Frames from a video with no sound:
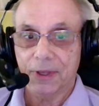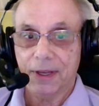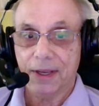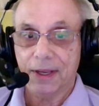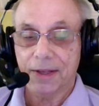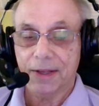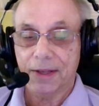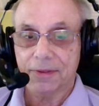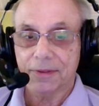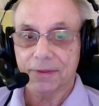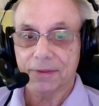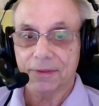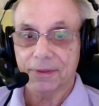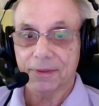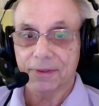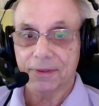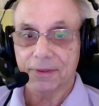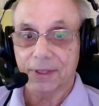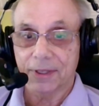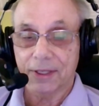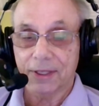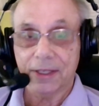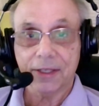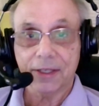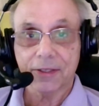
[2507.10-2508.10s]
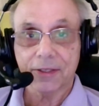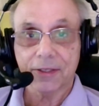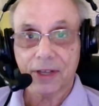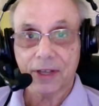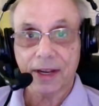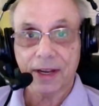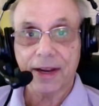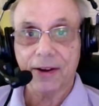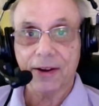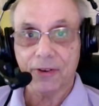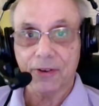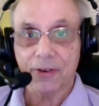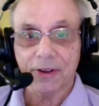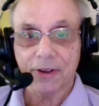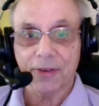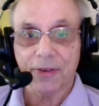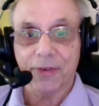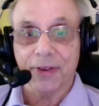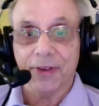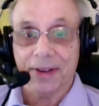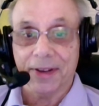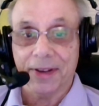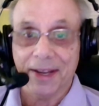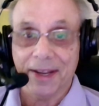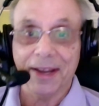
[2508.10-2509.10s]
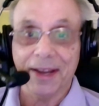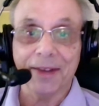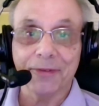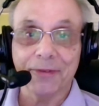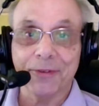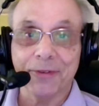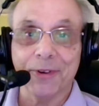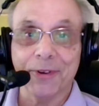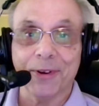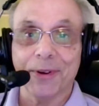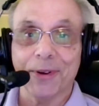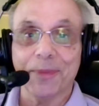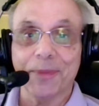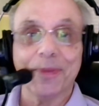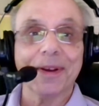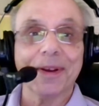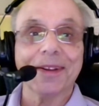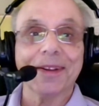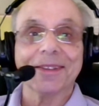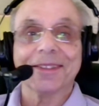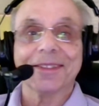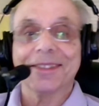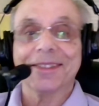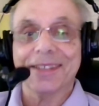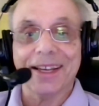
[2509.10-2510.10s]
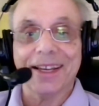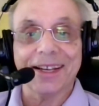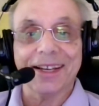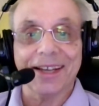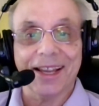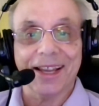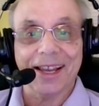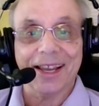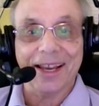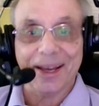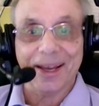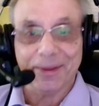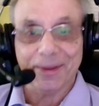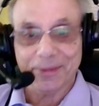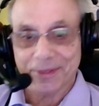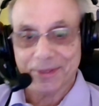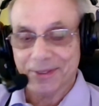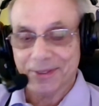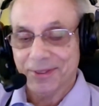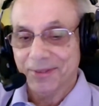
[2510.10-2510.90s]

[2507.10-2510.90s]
get a little tired of it after about 10 laps.